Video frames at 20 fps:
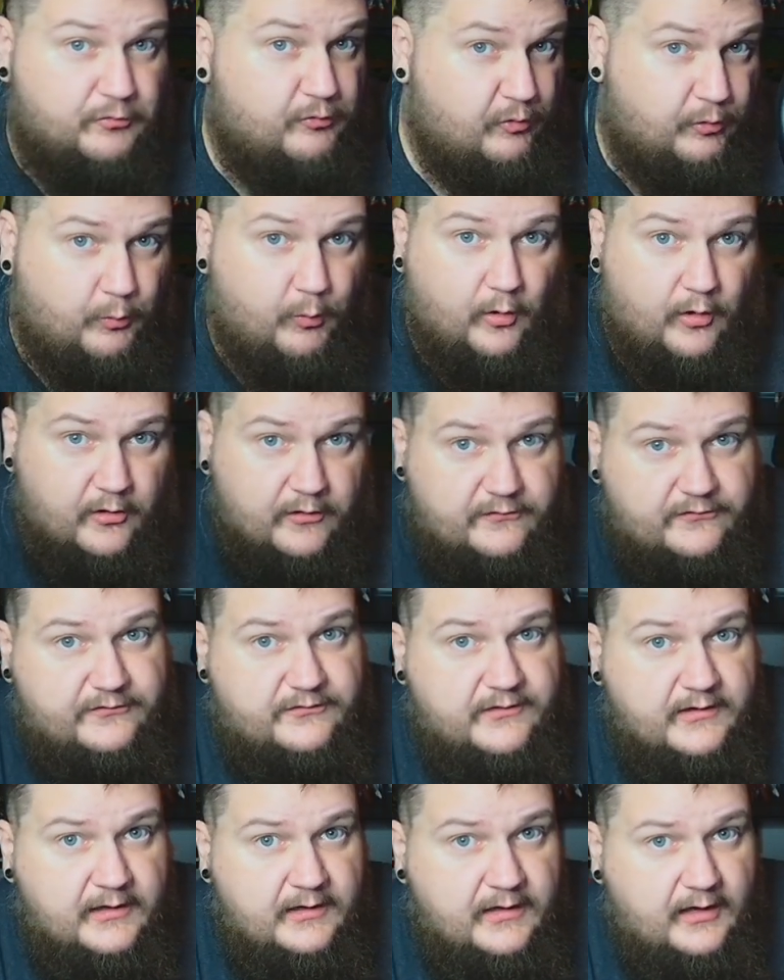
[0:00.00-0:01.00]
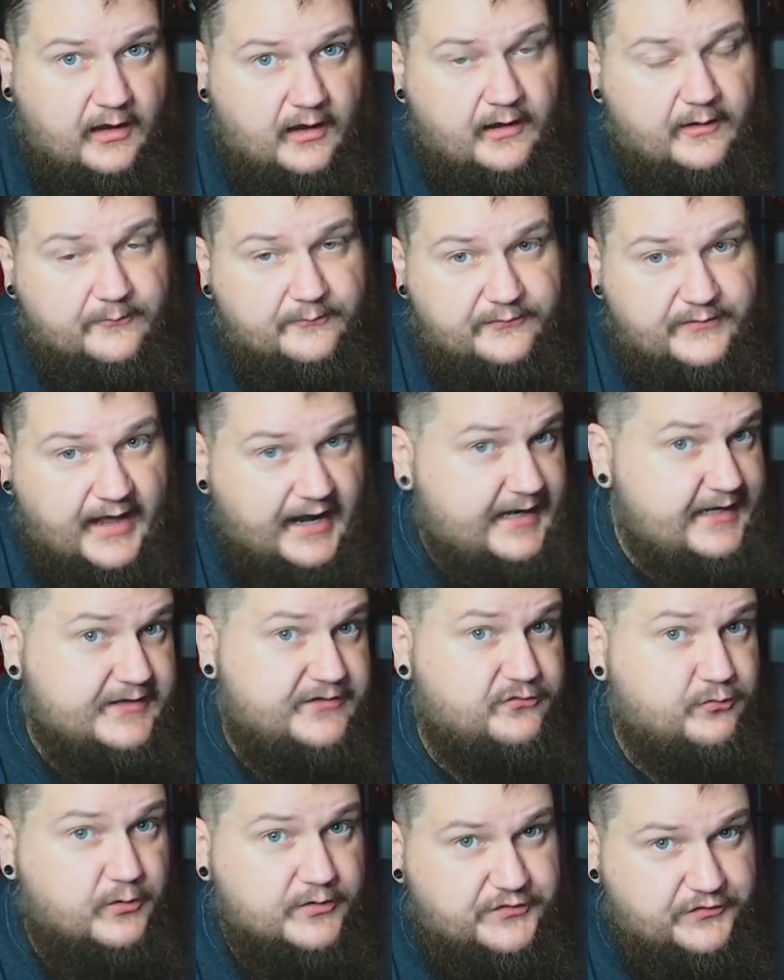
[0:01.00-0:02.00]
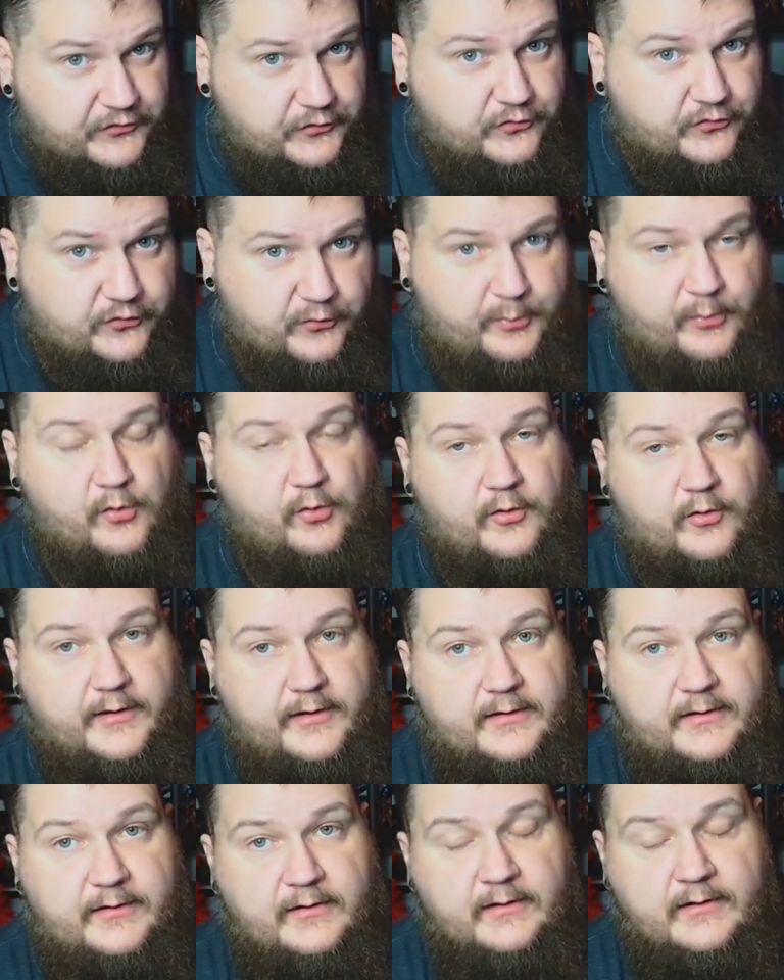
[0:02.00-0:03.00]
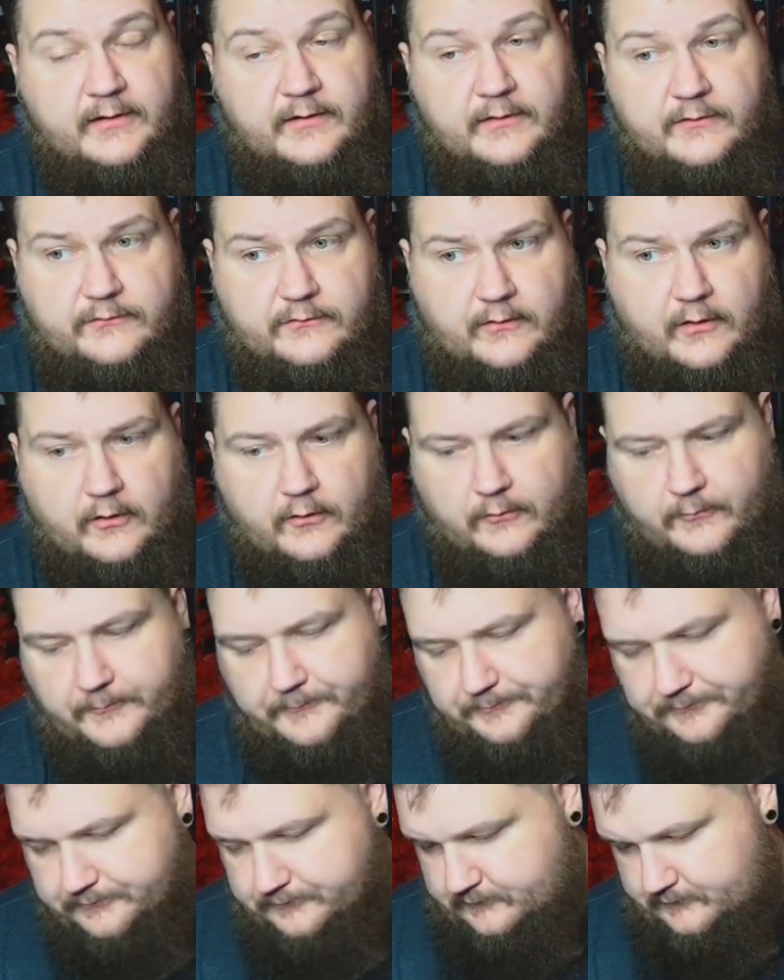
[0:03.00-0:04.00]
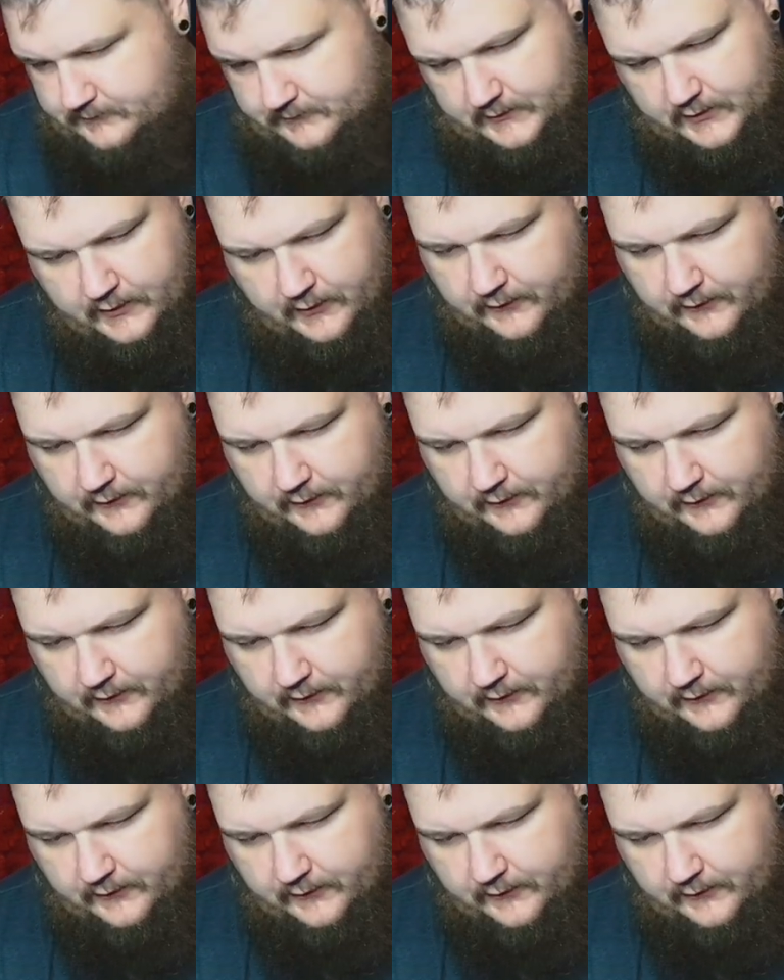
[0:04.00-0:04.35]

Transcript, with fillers: or worse. Um, that is what you're supporting. So, you